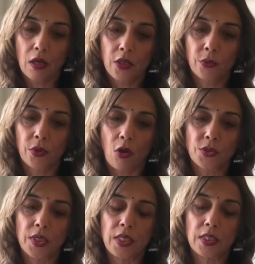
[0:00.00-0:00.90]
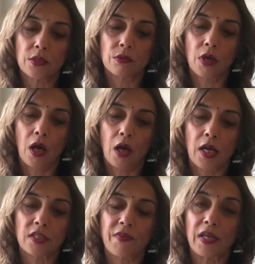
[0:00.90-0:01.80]
You would also need to
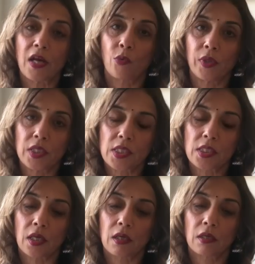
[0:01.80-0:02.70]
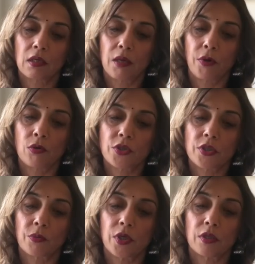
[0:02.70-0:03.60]
cultivate a realistic approach
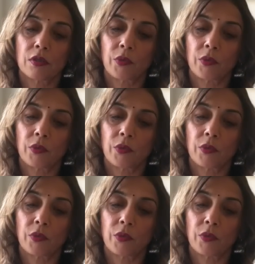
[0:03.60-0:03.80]
toward